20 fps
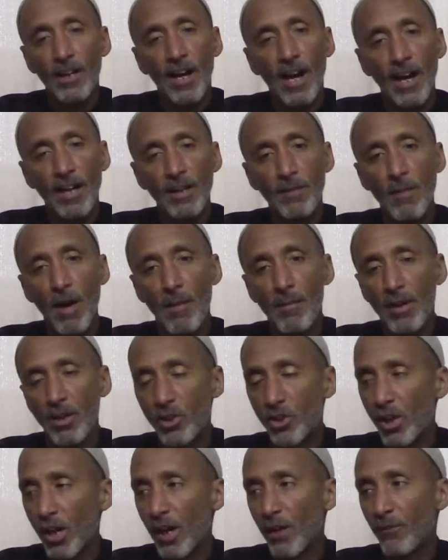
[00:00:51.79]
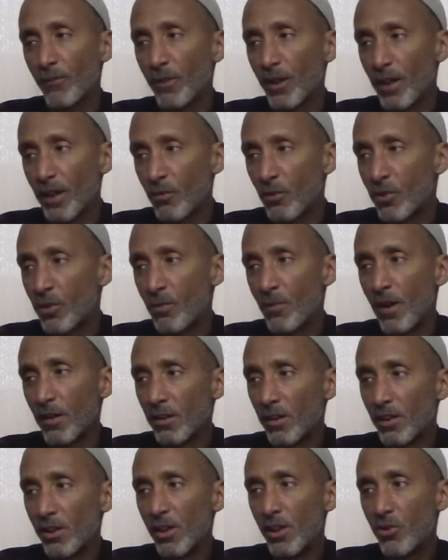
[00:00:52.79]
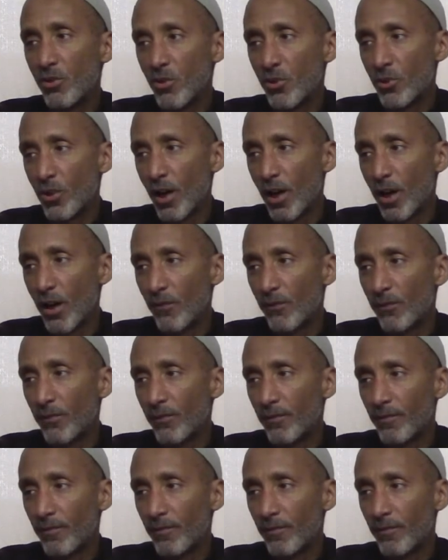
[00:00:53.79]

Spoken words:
And Imam Ash-Shafi was among the teachers of?